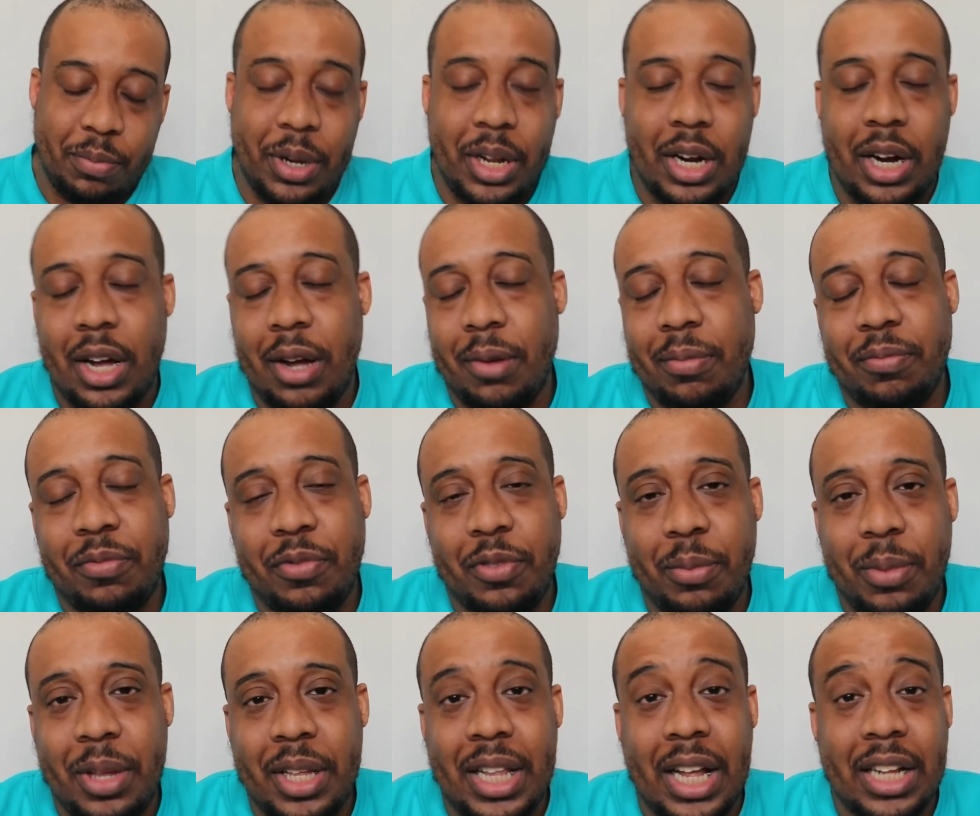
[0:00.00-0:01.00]
But for
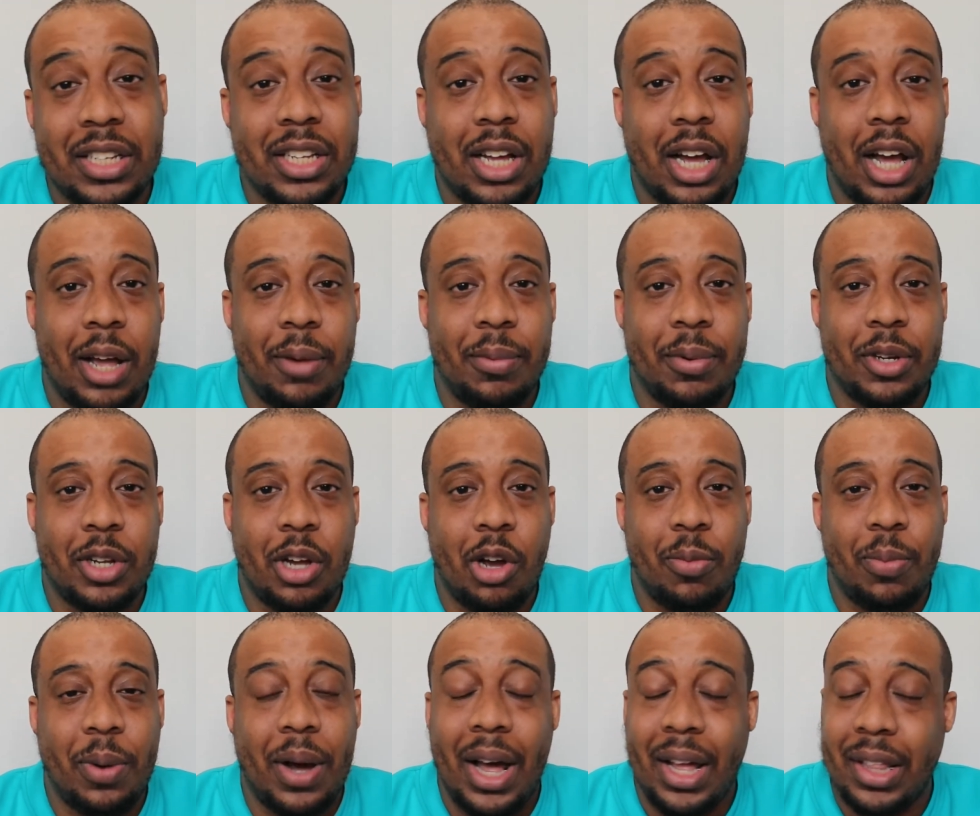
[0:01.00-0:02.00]
me, that's how I would
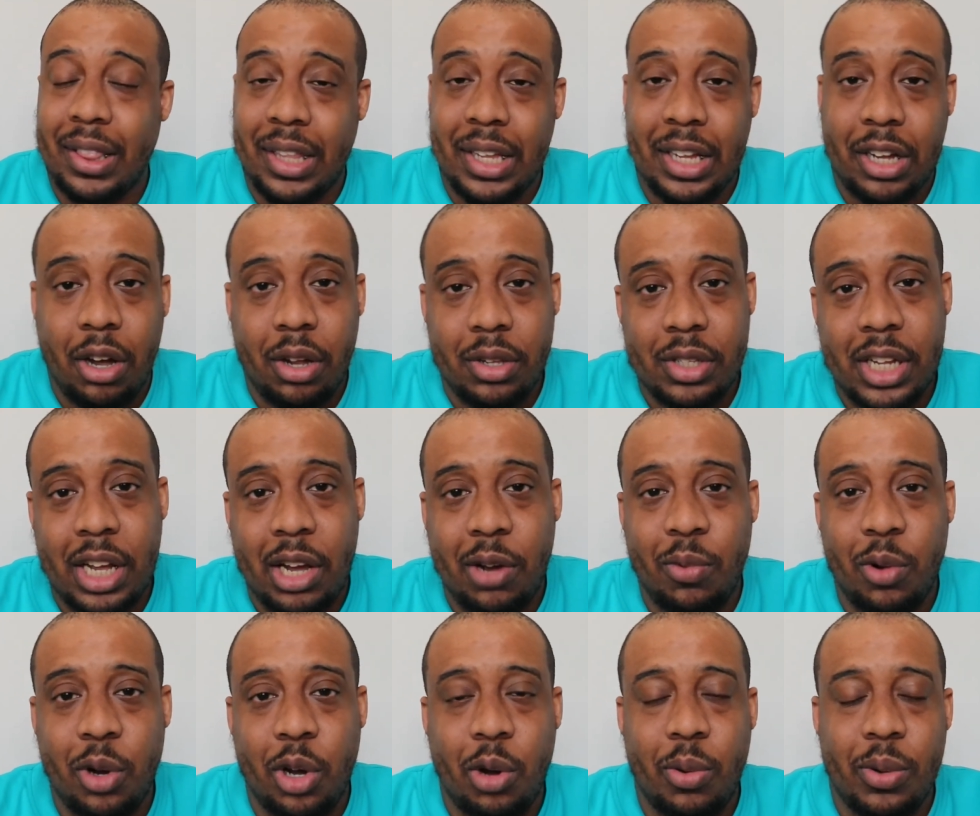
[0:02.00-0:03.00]
go. But I think Arteta
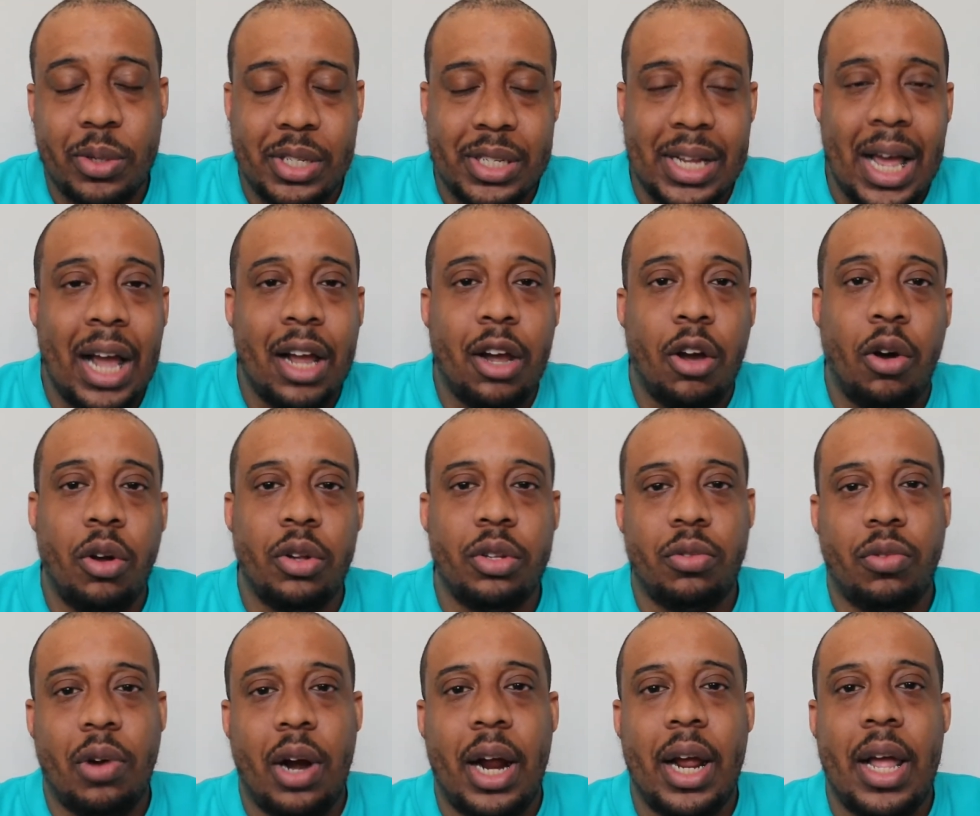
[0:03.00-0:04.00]
will go with Saka on
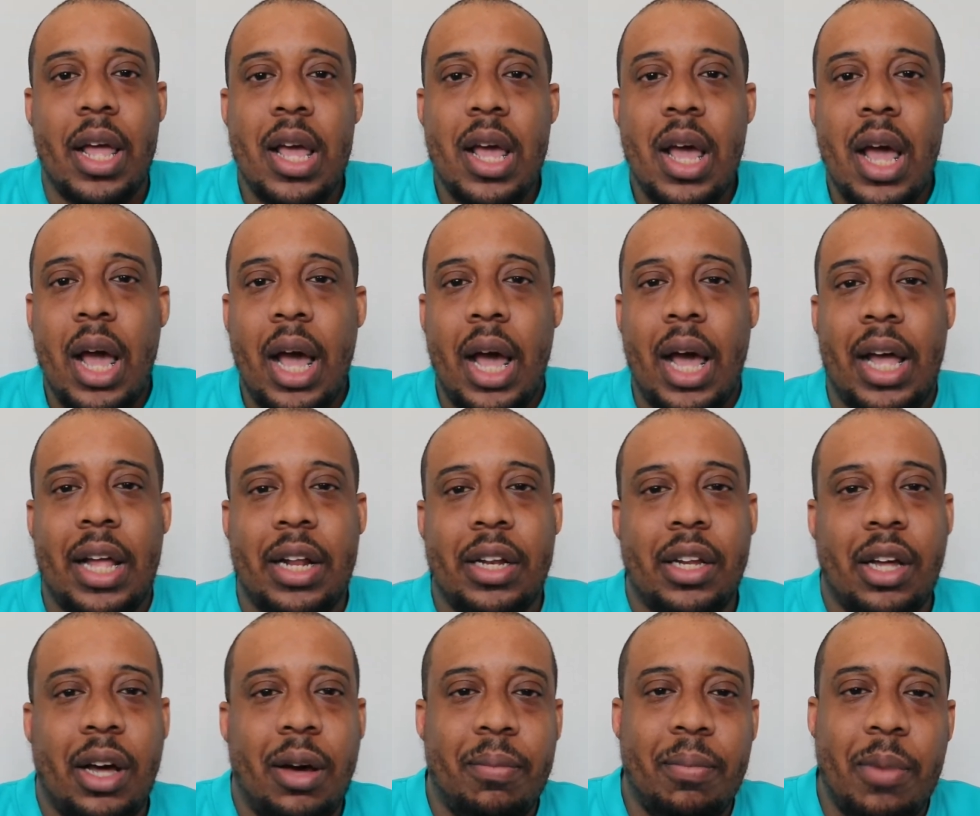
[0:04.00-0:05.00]
the right and
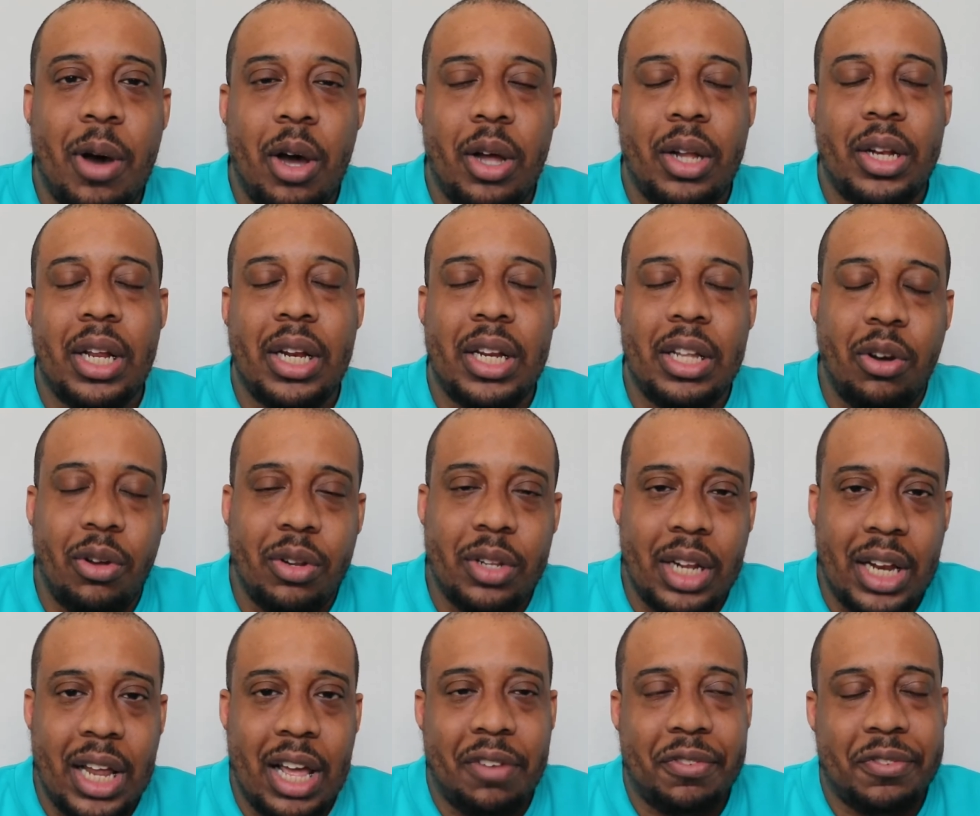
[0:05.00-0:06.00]
Martinelli on
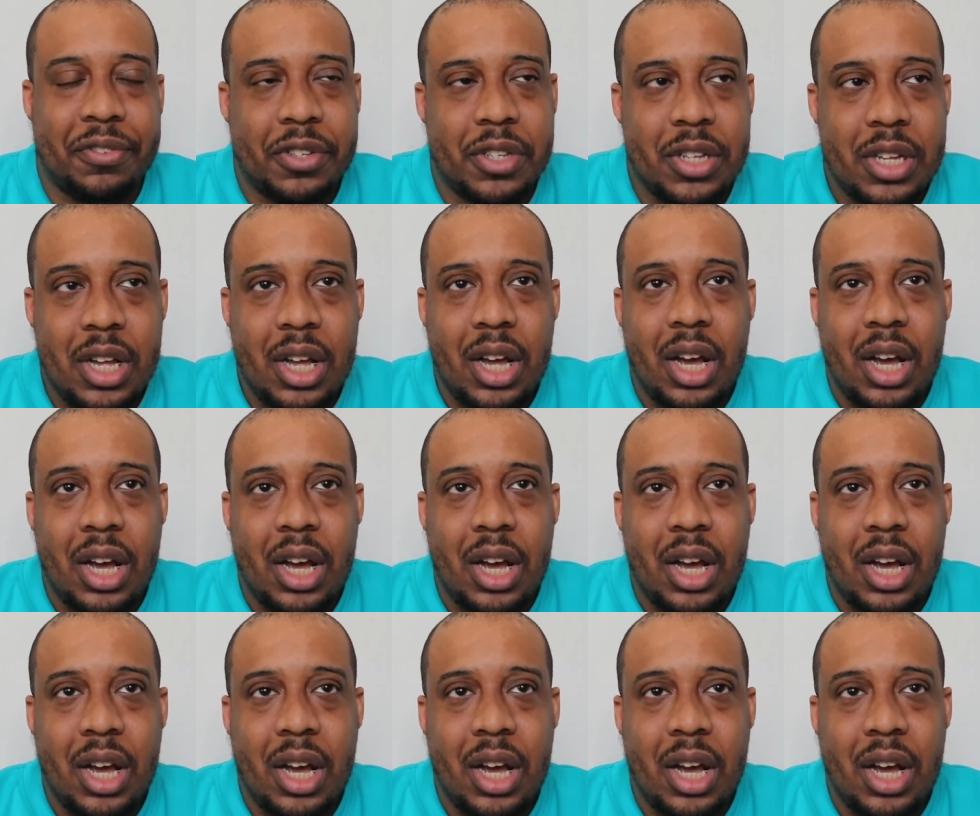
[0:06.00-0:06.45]
the left.